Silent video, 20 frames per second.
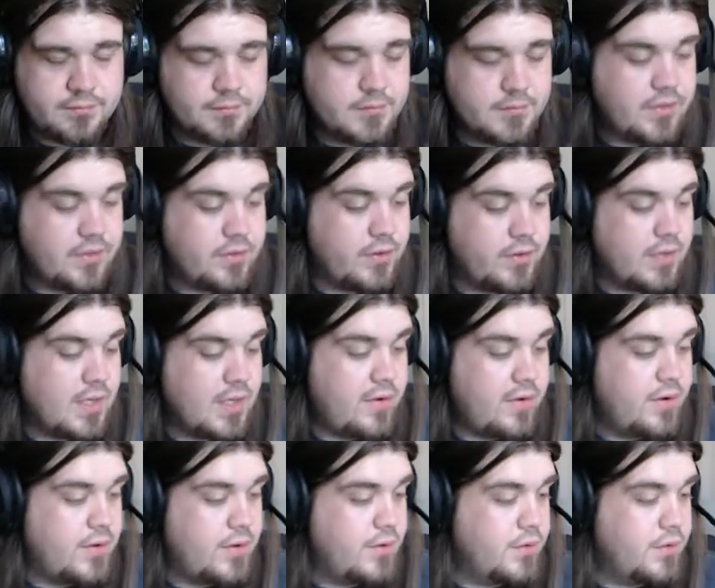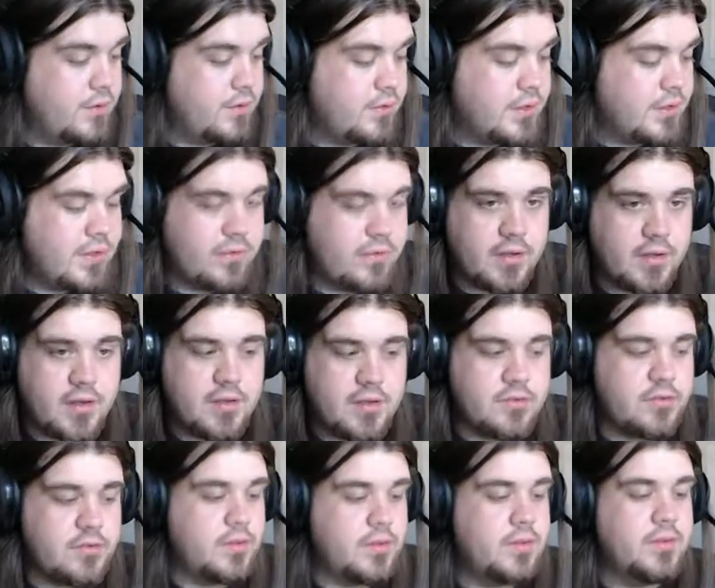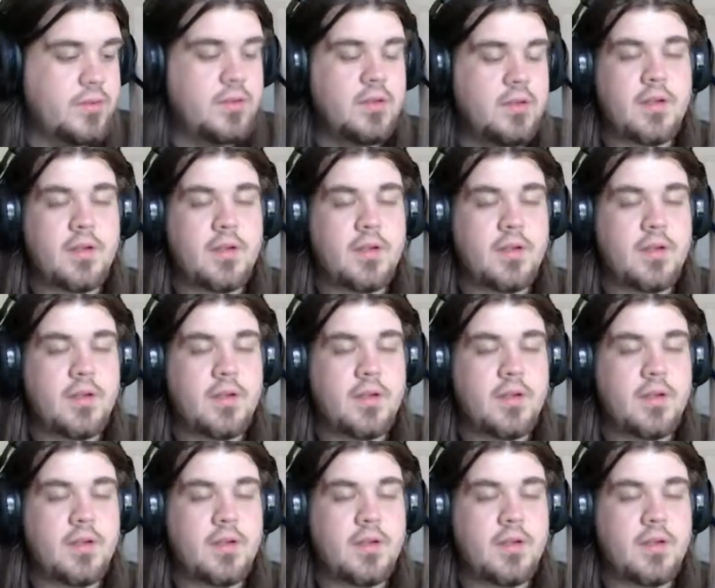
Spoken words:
different area, different country, but